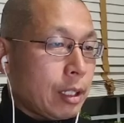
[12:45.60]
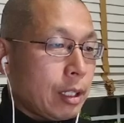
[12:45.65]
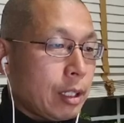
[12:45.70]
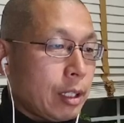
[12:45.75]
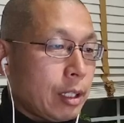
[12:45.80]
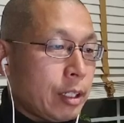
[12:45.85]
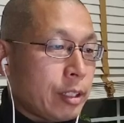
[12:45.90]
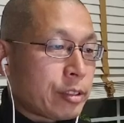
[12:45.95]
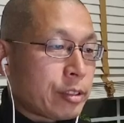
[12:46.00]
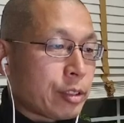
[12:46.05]

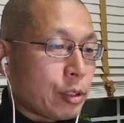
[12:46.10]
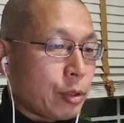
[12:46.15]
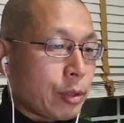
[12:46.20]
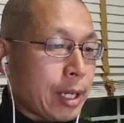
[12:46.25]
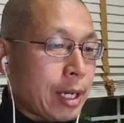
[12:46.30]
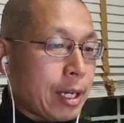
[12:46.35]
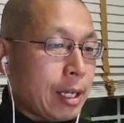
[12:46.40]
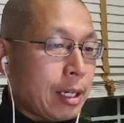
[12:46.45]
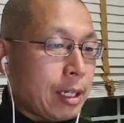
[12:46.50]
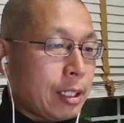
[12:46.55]
and
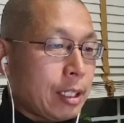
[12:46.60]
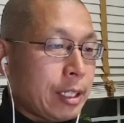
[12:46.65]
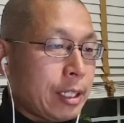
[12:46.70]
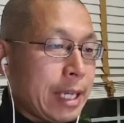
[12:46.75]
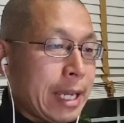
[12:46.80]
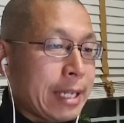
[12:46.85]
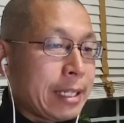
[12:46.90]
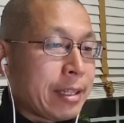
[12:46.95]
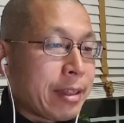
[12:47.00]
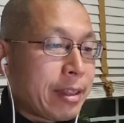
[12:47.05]

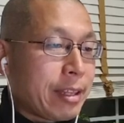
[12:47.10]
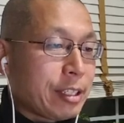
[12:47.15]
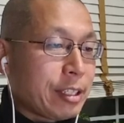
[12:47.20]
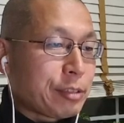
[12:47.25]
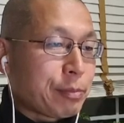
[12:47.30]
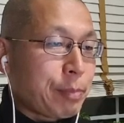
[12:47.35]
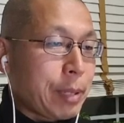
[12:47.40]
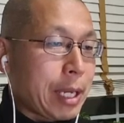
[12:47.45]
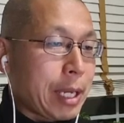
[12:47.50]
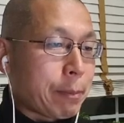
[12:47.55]
in this
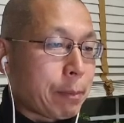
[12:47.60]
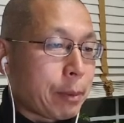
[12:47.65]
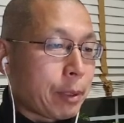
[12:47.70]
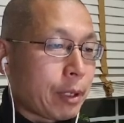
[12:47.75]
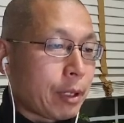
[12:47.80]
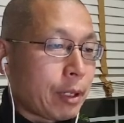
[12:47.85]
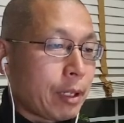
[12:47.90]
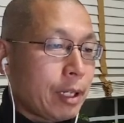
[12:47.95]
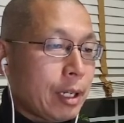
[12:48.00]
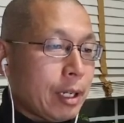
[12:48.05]

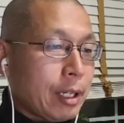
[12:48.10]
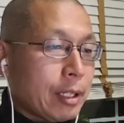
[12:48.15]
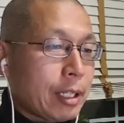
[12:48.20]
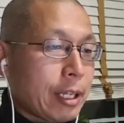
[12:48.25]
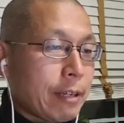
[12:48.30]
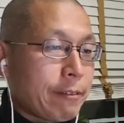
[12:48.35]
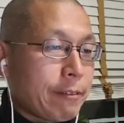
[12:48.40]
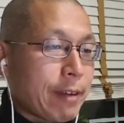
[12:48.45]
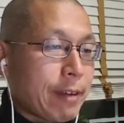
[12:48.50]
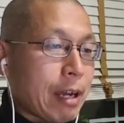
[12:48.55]
paper,
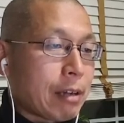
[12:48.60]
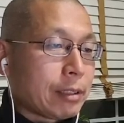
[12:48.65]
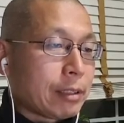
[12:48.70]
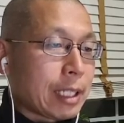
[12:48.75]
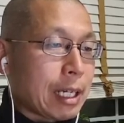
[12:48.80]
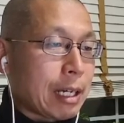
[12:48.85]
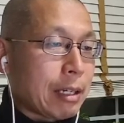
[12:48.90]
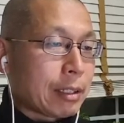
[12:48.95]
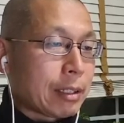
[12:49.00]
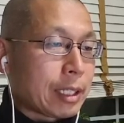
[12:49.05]
they found
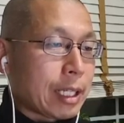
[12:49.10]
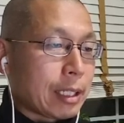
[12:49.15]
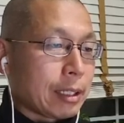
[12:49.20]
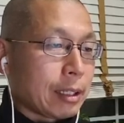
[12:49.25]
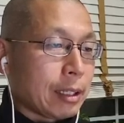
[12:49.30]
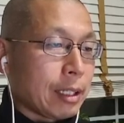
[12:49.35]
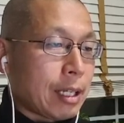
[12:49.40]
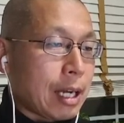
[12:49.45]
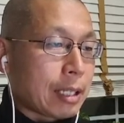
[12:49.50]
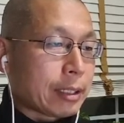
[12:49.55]
out that
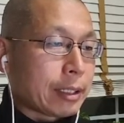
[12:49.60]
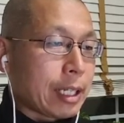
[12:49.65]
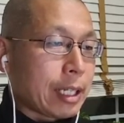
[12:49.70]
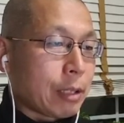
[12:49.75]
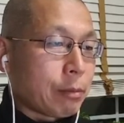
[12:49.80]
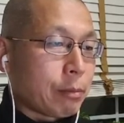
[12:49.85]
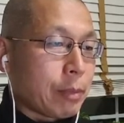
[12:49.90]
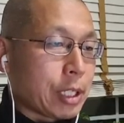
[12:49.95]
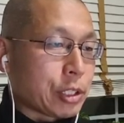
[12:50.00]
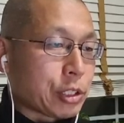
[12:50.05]

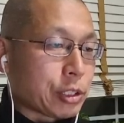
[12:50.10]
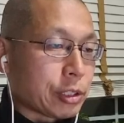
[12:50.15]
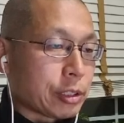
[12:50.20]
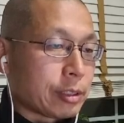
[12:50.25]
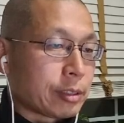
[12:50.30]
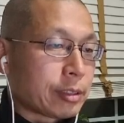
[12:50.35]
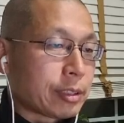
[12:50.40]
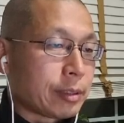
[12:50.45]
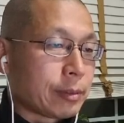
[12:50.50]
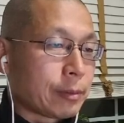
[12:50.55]
lockdown
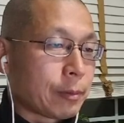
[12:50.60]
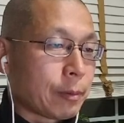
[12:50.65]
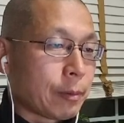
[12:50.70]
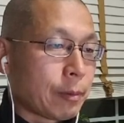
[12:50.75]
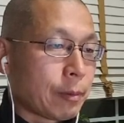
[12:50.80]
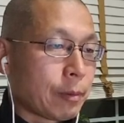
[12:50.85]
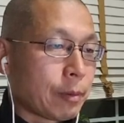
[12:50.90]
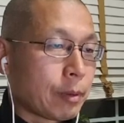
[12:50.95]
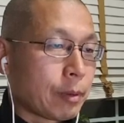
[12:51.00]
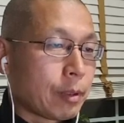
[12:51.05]
measures
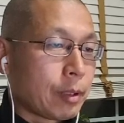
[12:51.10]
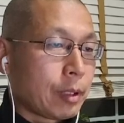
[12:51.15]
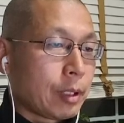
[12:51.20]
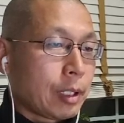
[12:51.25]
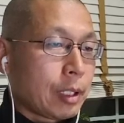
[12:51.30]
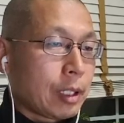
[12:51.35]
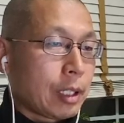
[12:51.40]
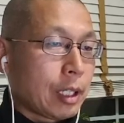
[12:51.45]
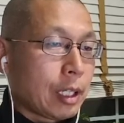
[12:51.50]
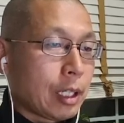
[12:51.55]

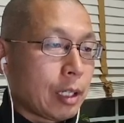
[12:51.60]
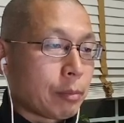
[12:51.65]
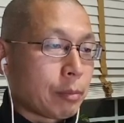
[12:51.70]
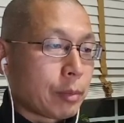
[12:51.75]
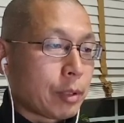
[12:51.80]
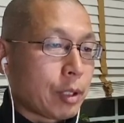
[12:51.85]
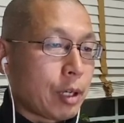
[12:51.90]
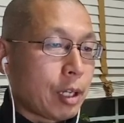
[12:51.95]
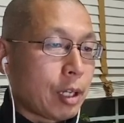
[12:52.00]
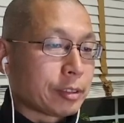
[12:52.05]

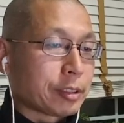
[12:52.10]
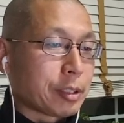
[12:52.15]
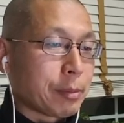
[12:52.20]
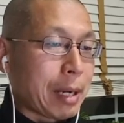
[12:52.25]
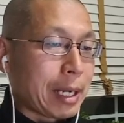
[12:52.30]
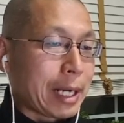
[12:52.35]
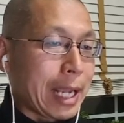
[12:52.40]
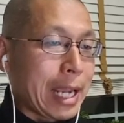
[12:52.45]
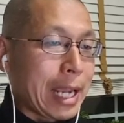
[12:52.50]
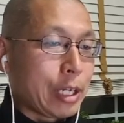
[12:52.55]
caused
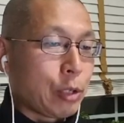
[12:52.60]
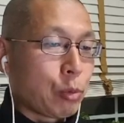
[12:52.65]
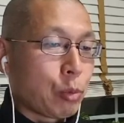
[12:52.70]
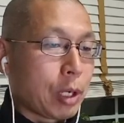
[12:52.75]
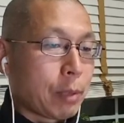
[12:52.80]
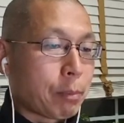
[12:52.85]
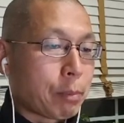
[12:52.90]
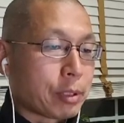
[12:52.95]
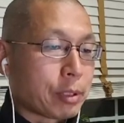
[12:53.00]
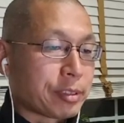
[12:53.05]
about
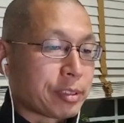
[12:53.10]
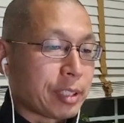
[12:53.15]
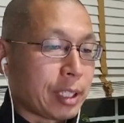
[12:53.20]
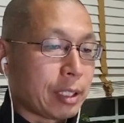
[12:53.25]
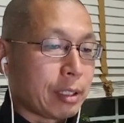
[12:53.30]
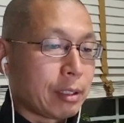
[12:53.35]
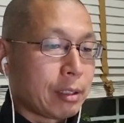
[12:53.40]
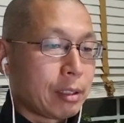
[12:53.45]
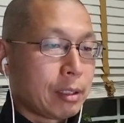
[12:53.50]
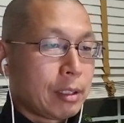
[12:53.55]

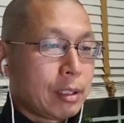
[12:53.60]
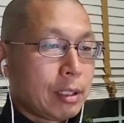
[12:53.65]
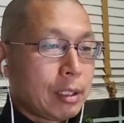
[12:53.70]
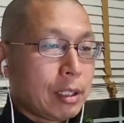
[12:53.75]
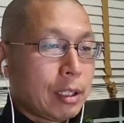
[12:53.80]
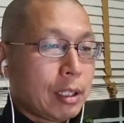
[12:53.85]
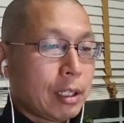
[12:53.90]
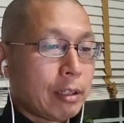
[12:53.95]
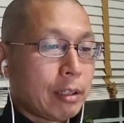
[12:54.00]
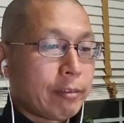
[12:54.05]
81%
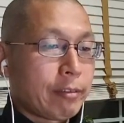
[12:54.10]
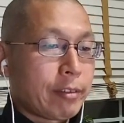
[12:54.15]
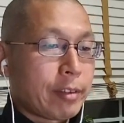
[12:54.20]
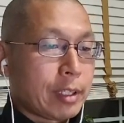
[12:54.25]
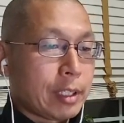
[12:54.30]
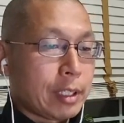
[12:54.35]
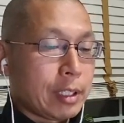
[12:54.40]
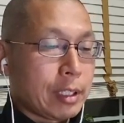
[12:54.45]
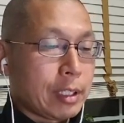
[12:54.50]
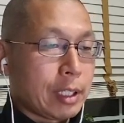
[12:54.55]
of
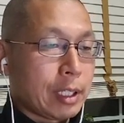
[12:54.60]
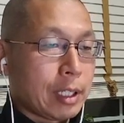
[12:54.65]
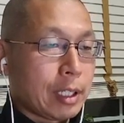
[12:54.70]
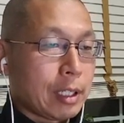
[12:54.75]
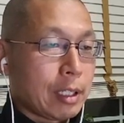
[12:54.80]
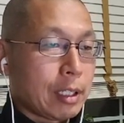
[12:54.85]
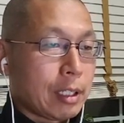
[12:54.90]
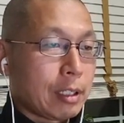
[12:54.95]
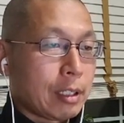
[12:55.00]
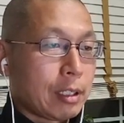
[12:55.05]

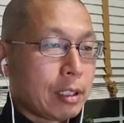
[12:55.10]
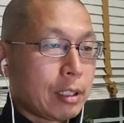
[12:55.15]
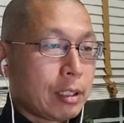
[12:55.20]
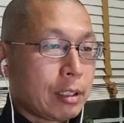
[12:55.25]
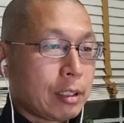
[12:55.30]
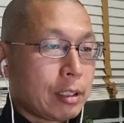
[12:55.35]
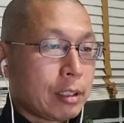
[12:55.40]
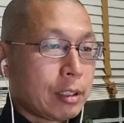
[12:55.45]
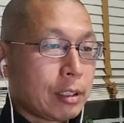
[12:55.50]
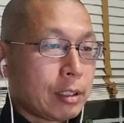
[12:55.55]
the
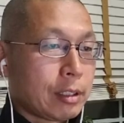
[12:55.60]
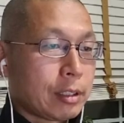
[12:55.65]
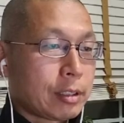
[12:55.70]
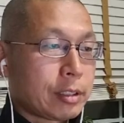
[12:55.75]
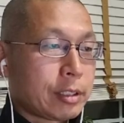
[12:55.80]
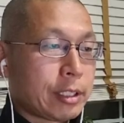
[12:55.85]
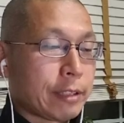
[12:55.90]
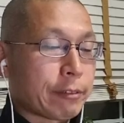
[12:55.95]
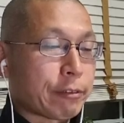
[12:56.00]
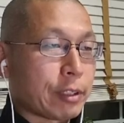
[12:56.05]

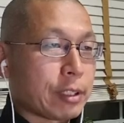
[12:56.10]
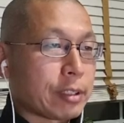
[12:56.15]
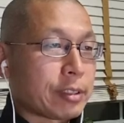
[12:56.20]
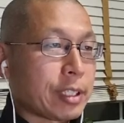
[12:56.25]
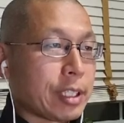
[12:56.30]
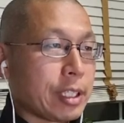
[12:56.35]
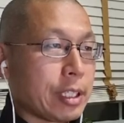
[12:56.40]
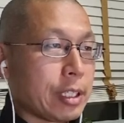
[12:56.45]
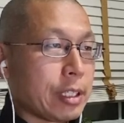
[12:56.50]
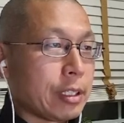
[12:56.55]
difference
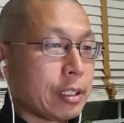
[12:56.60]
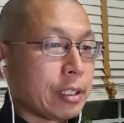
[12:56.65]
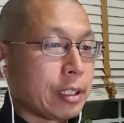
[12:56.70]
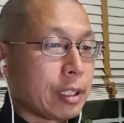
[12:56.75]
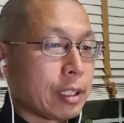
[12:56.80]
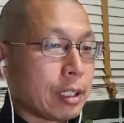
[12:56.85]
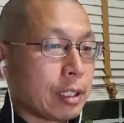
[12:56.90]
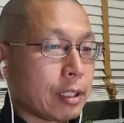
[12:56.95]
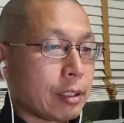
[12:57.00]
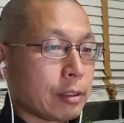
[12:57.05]
in
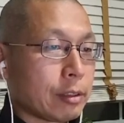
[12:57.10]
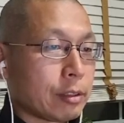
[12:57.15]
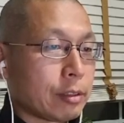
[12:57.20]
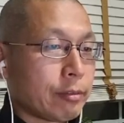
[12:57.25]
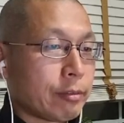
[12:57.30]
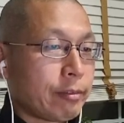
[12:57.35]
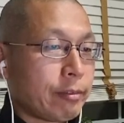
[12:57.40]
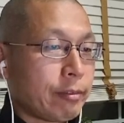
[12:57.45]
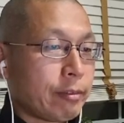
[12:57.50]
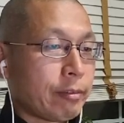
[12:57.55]

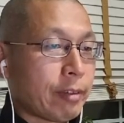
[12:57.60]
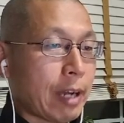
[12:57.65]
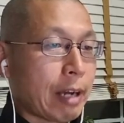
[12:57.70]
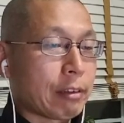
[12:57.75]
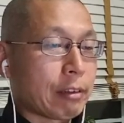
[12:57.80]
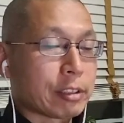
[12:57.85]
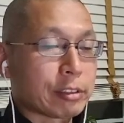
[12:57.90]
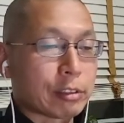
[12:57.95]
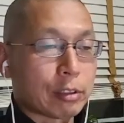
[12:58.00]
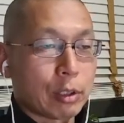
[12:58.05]

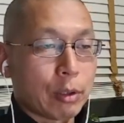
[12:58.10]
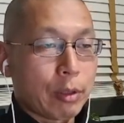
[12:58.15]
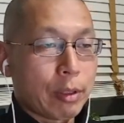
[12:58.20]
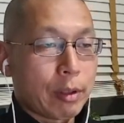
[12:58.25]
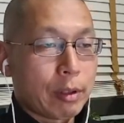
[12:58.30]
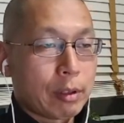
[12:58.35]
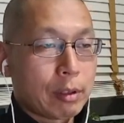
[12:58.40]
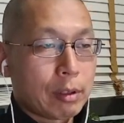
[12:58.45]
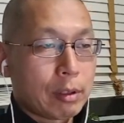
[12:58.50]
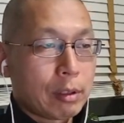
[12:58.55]
virus growth.
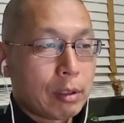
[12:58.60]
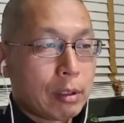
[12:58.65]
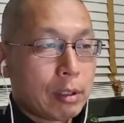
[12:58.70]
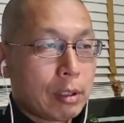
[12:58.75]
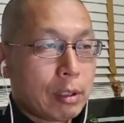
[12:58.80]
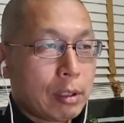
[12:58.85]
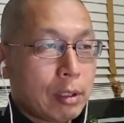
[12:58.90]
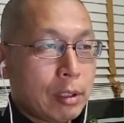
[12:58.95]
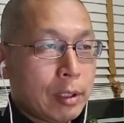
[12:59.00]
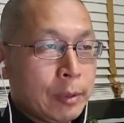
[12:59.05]

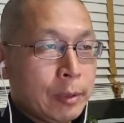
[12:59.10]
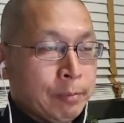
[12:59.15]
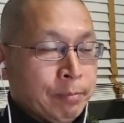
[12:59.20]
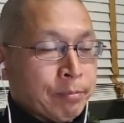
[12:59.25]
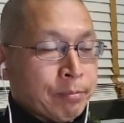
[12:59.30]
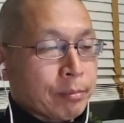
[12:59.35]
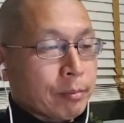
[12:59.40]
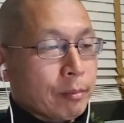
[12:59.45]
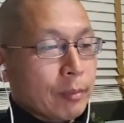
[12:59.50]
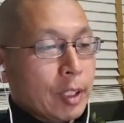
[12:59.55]

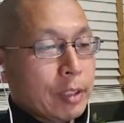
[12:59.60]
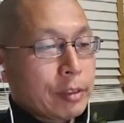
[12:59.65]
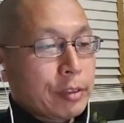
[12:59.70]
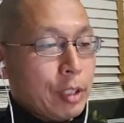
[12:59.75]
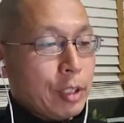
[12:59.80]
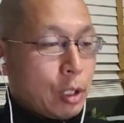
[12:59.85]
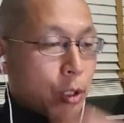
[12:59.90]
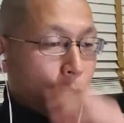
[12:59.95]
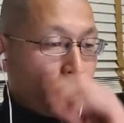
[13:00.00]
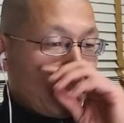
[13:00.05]
So